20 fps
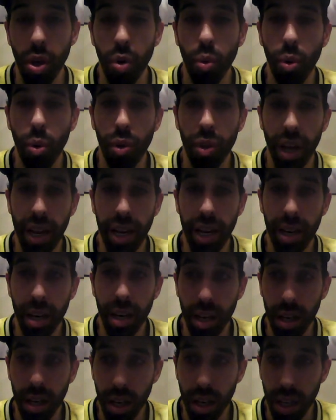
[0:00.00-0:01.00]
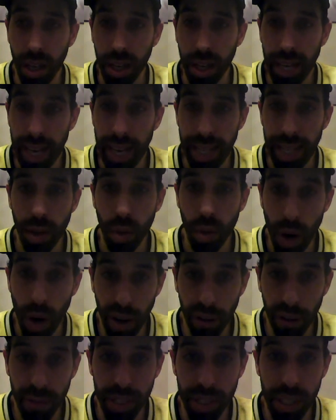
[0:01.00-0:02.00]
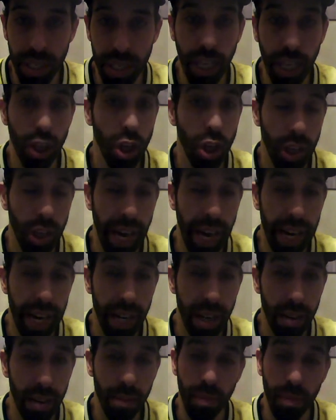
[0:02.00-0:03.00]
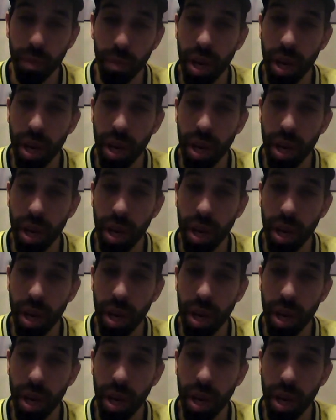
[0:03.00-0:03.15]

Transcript: will then let the refs take a look at it,